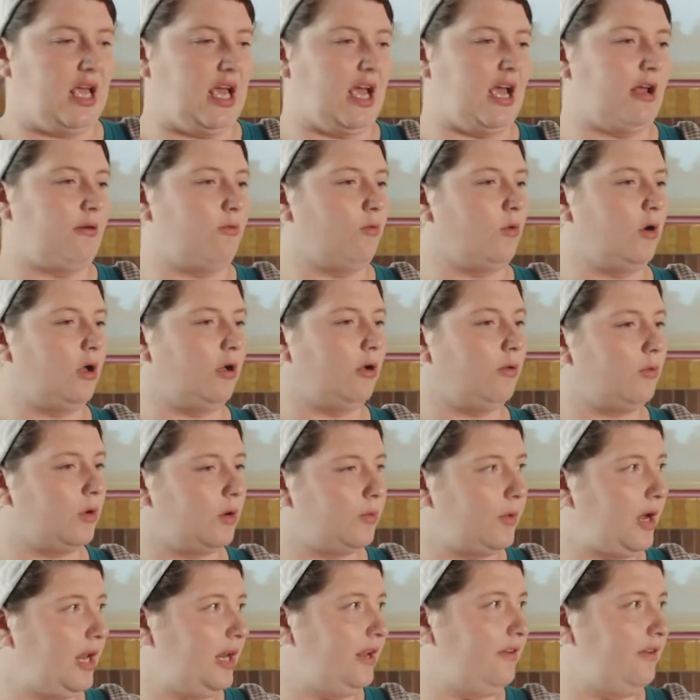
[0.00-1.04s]
And while we're
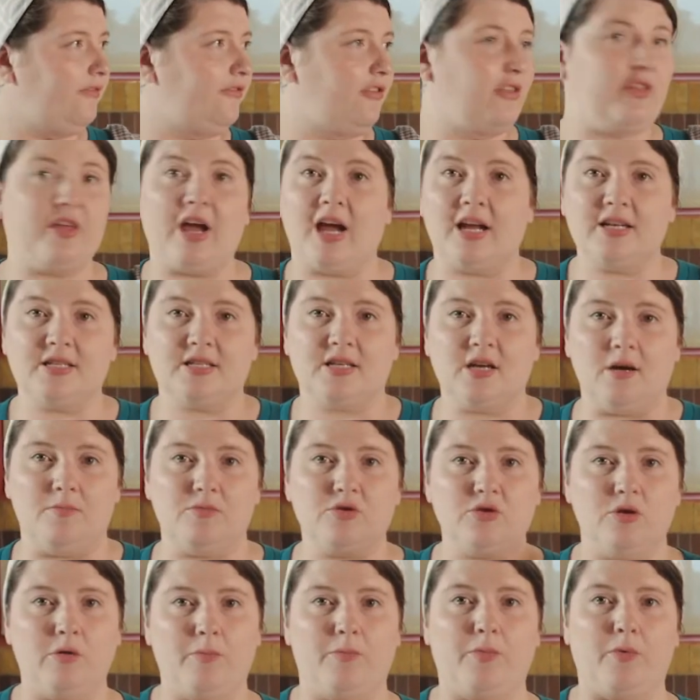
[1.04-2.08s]
waiting for that to come
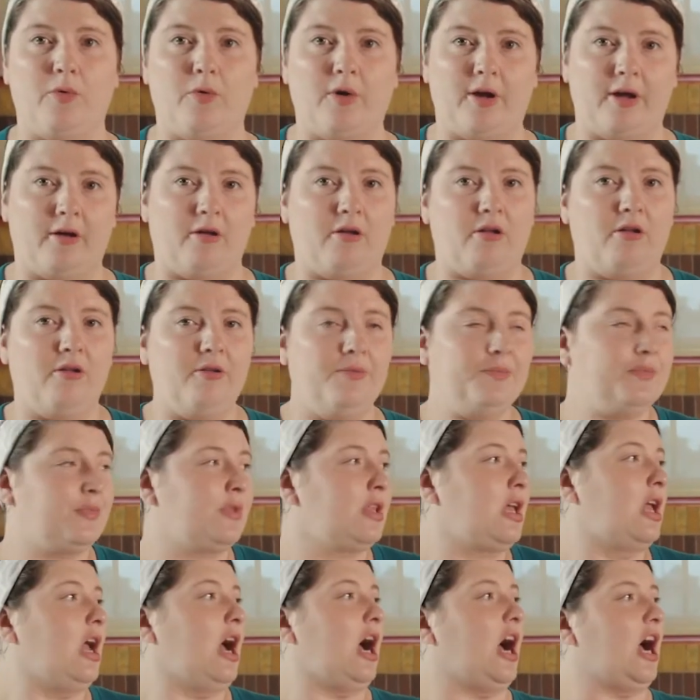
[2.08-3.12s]
to a boil,
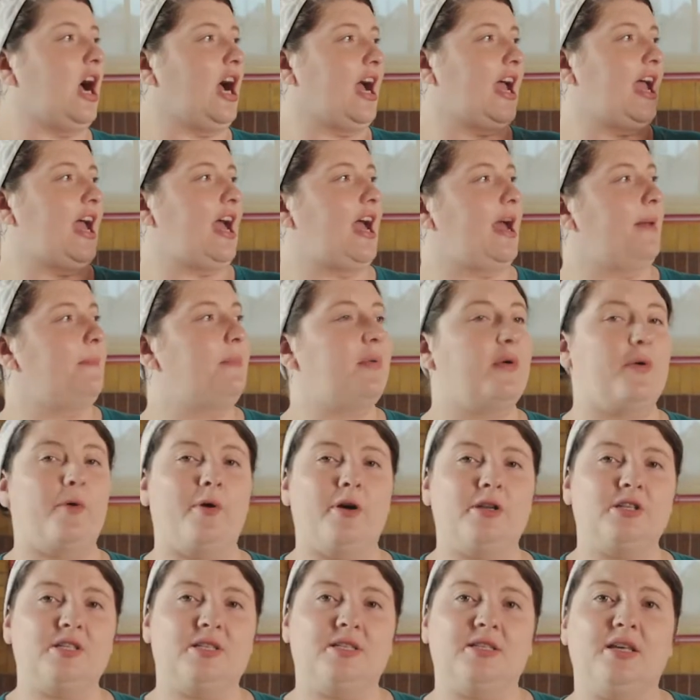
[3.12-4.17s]
I had
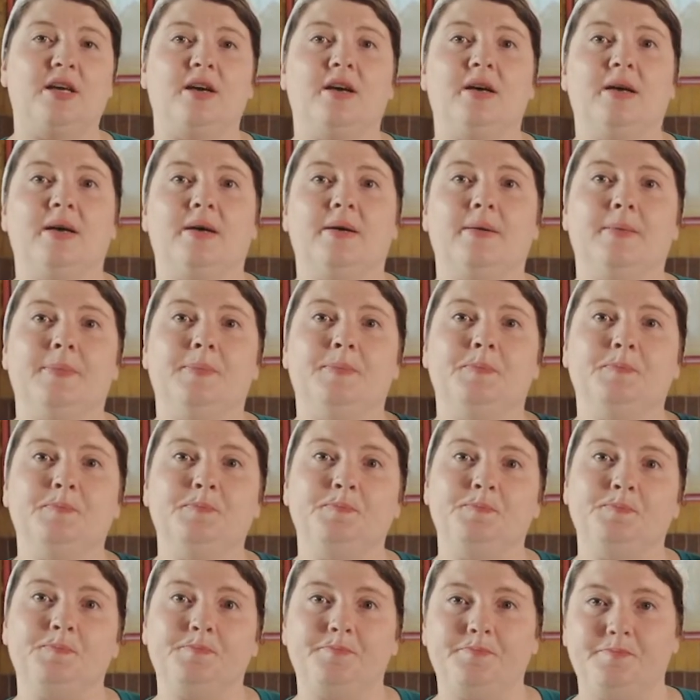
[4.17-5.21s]
put some
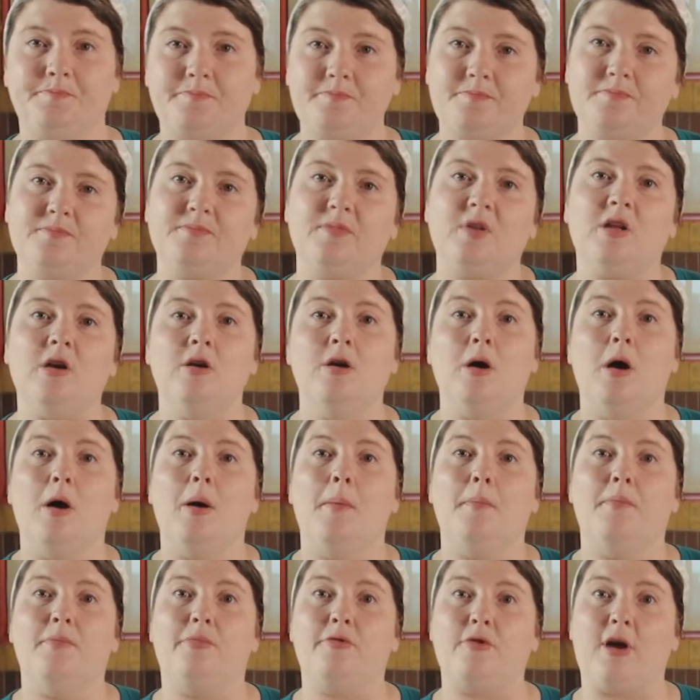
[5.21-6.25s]

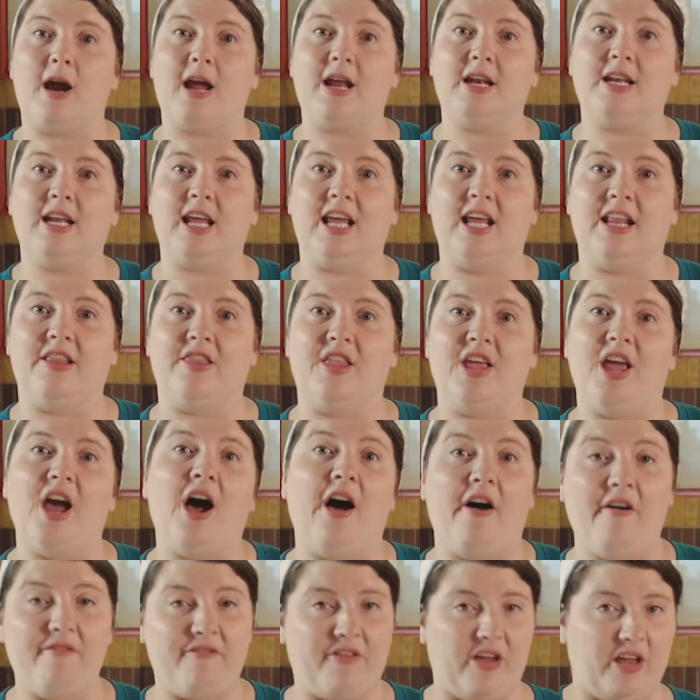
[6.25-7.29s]
bread in the
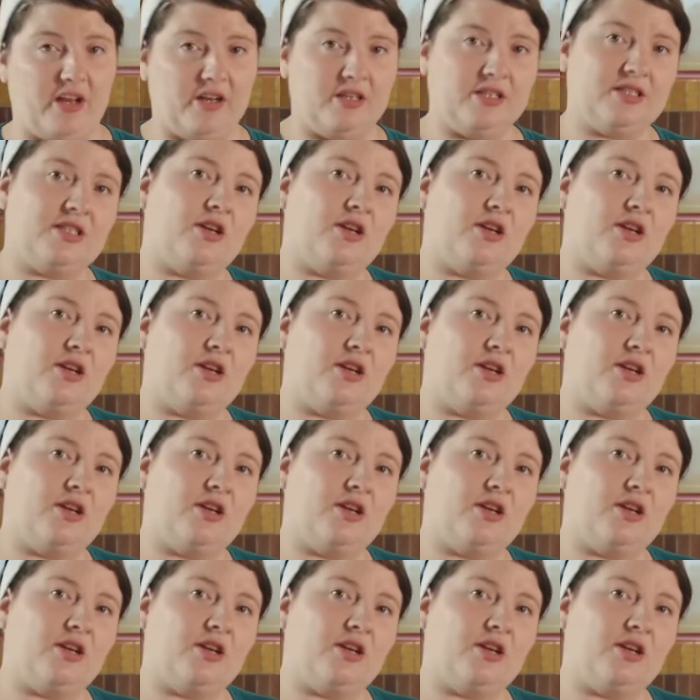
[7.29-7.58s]
oven.